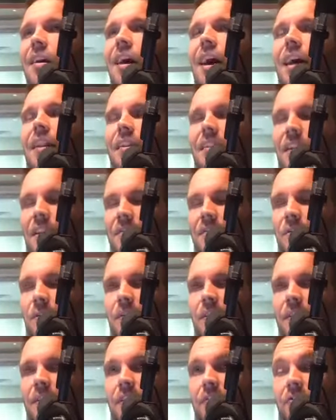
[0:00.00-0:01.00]
I love you
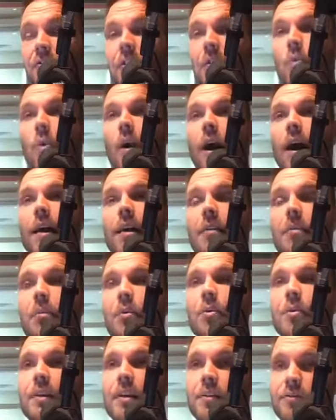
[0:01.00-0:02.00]
unconditionally. Why?
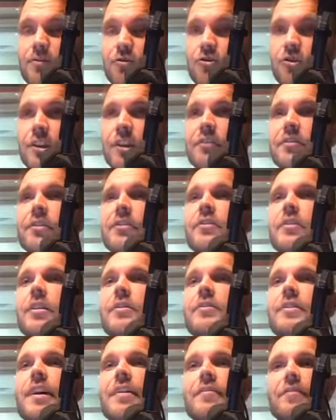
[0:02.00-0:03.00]
Well, because Jesus
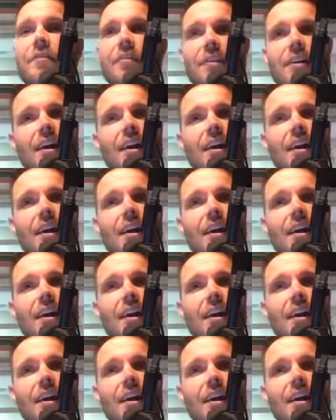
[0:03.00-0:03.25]
does that for